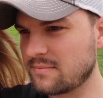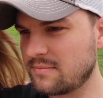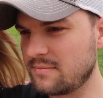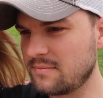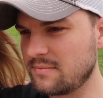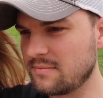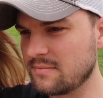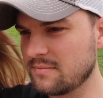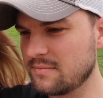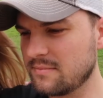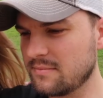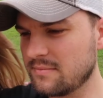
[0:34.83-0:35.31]

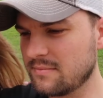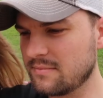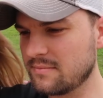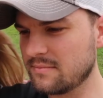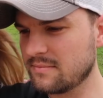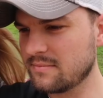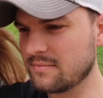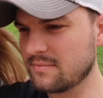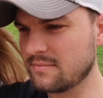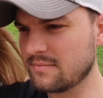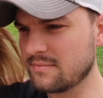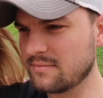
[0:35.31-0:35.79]

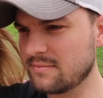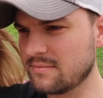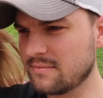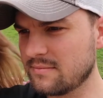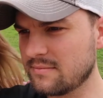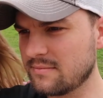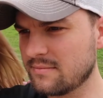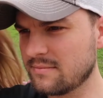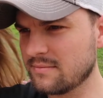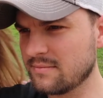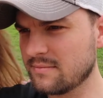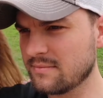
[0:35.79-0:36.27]

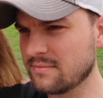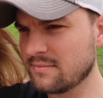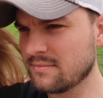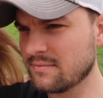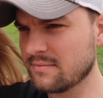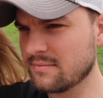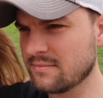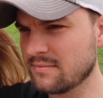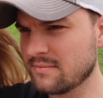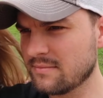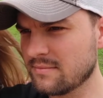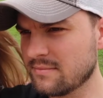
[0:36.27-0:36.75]

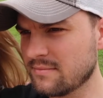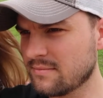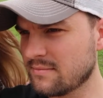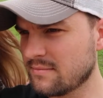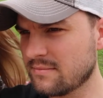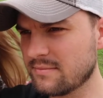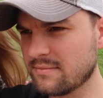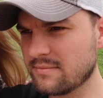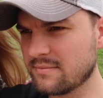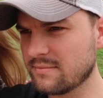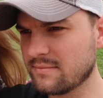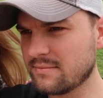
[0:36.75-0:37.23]

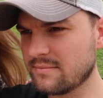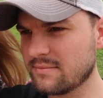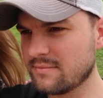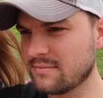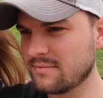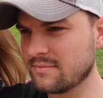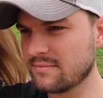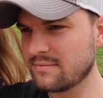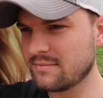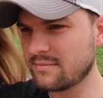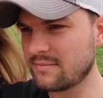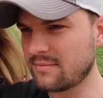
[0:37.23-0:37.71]

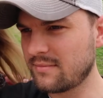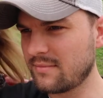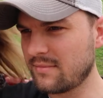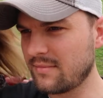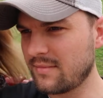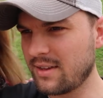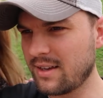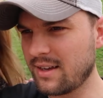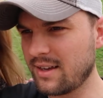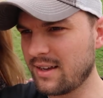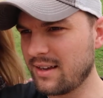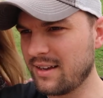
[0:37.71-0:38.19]

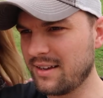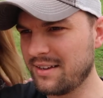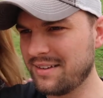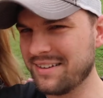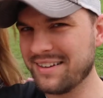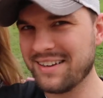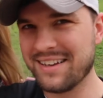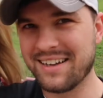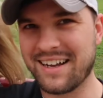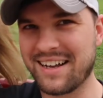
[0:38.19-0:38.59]
This person isn't speaking.